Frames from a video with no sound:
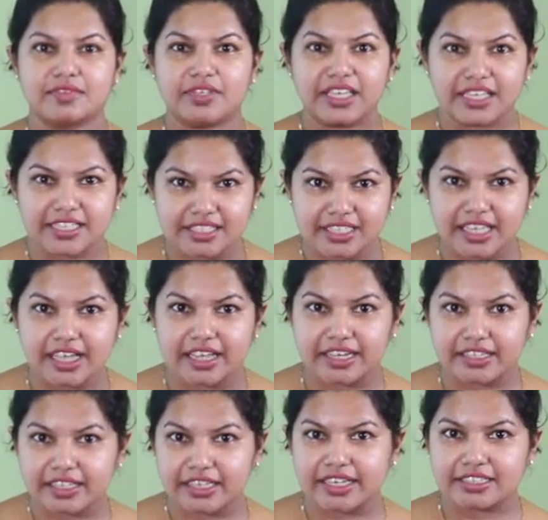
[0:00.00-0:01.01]
Is there
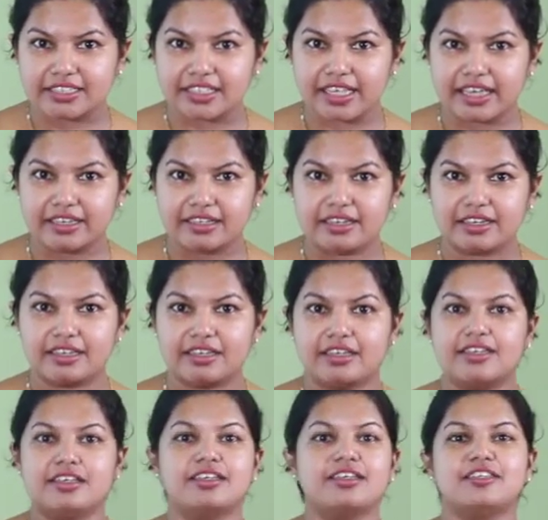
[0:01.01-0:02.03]
anything inside?
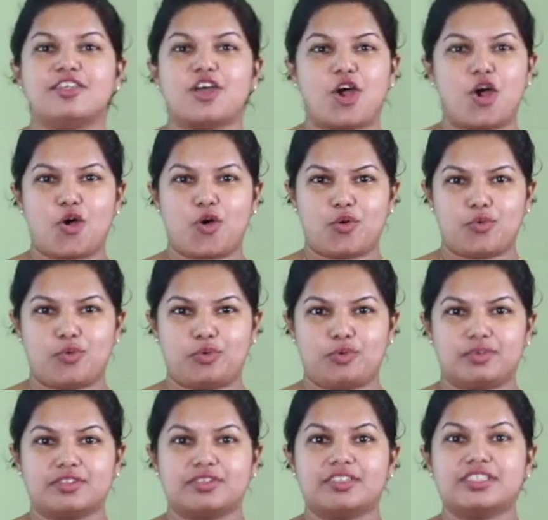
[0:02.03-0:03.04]
No,
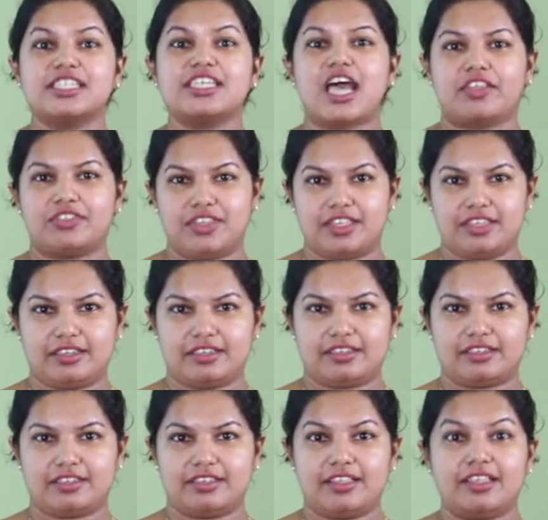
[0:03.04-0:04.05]
nothing.
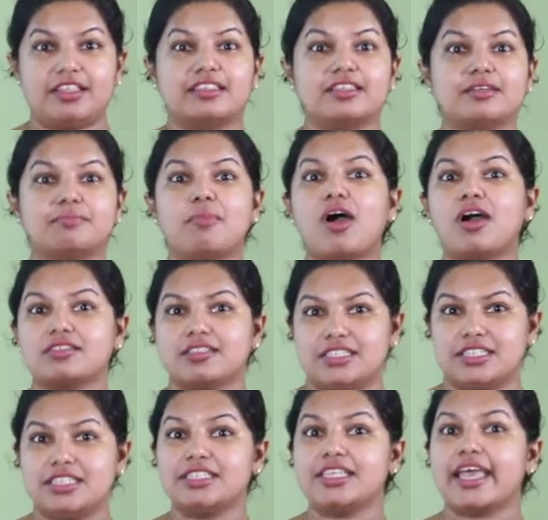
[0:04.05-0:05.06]
The box
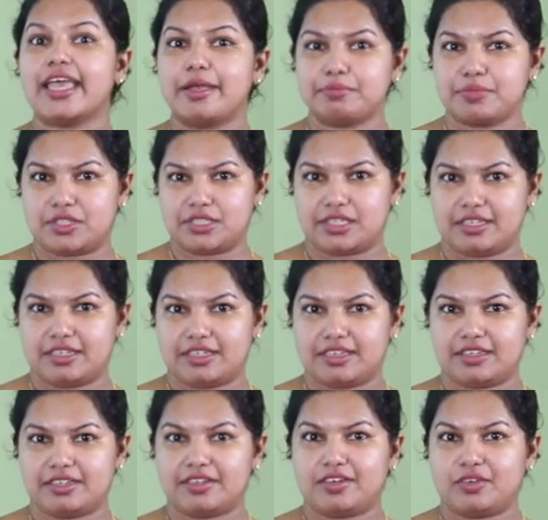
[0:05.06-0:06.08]
is empty,
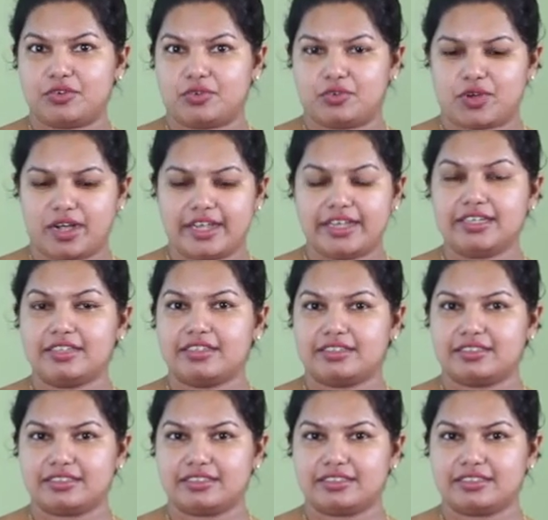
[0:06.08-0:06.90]
right?